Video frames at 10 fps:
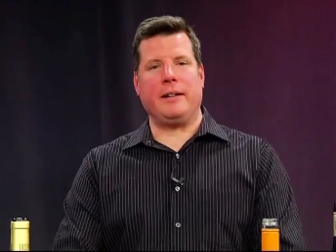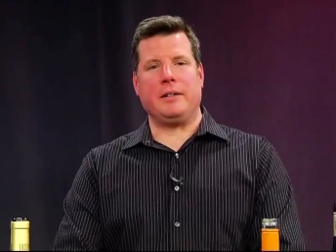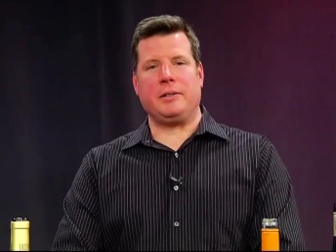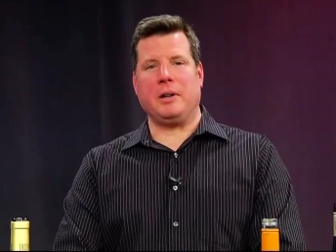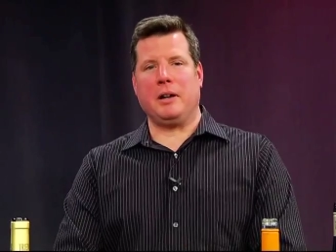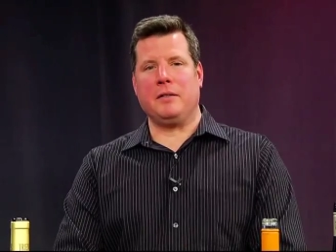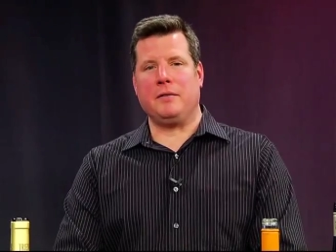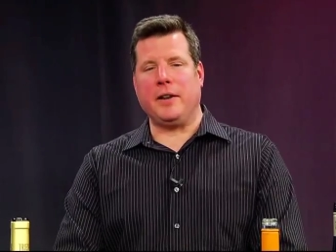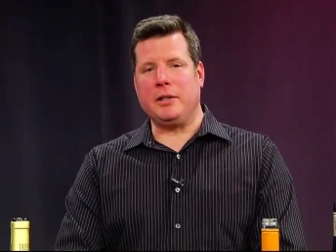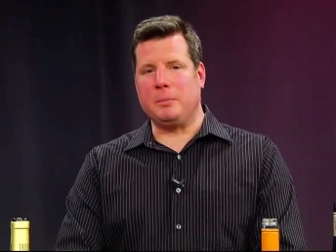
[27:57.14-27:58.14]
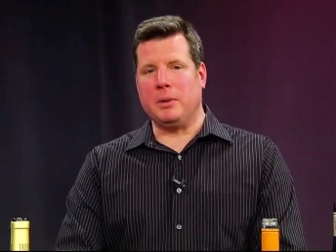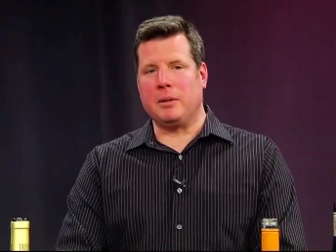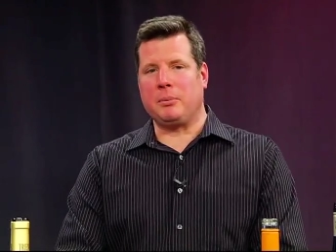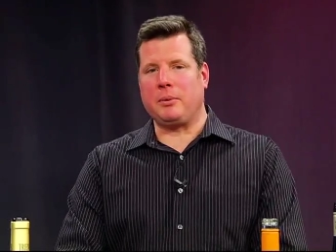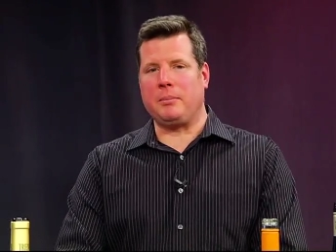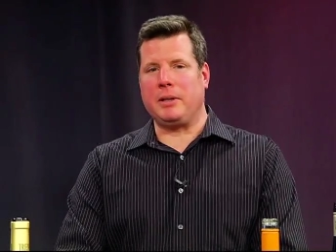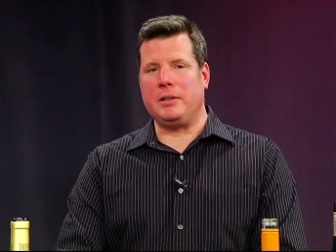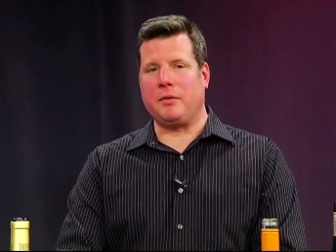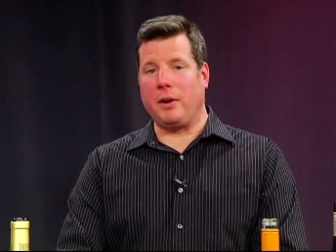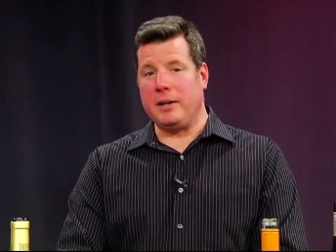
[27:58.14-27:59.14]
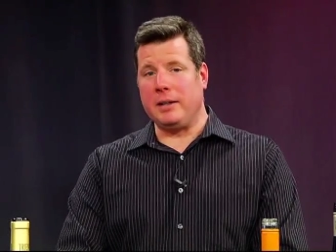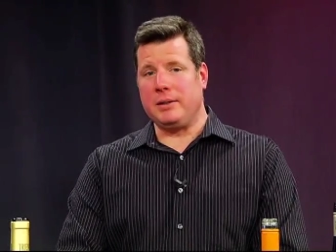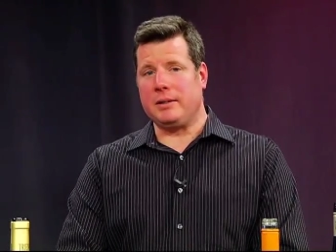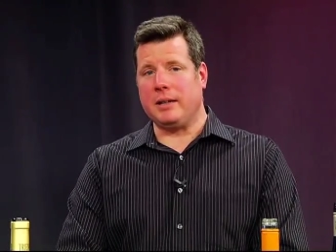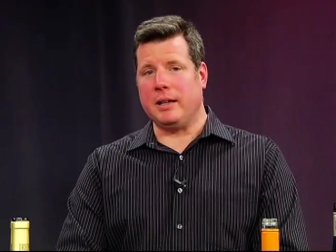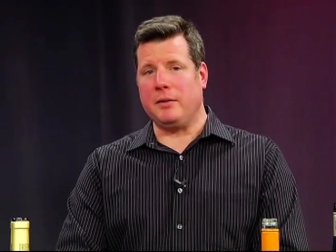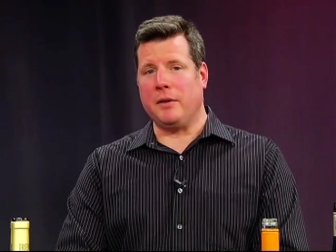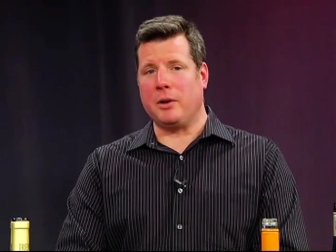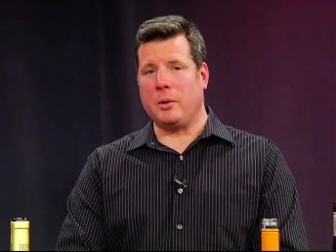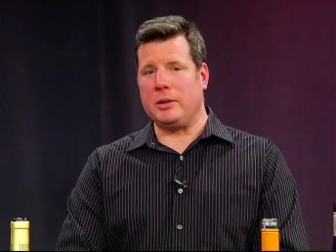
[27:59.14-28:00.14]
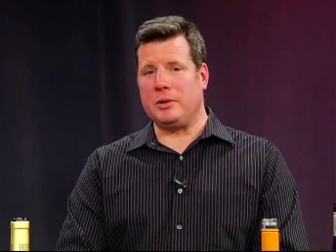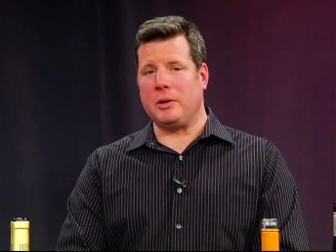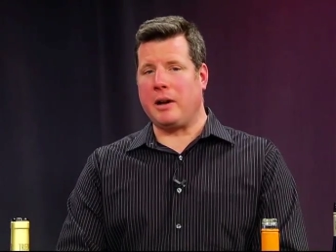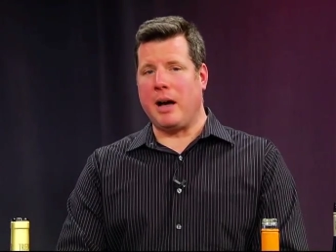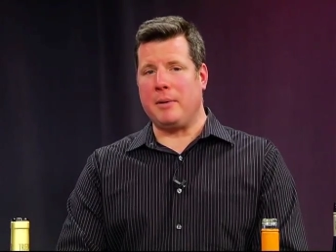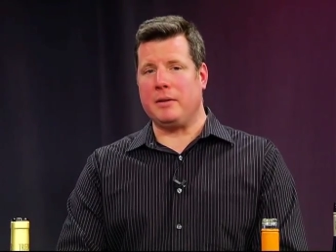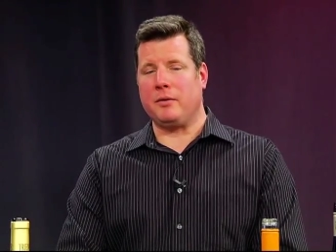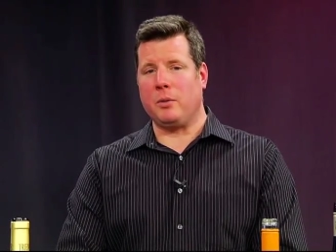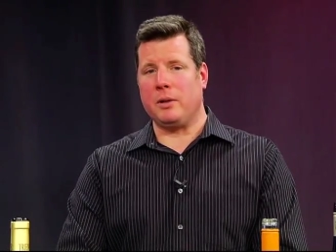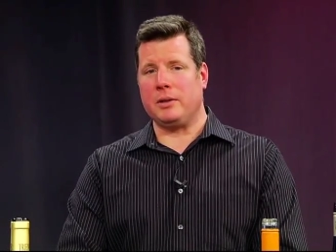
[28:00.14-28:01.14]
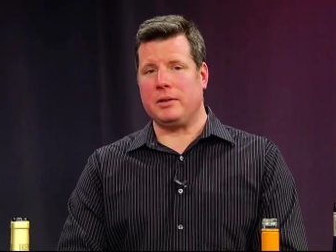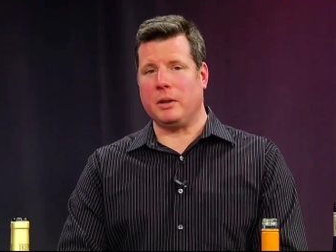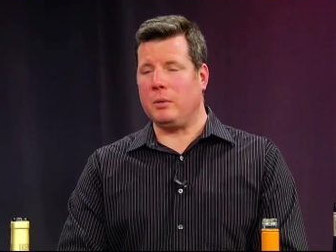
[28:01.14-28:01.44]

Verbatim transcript: us on Facebook. Please friend us if you have a question or comment for us. Uh, we'll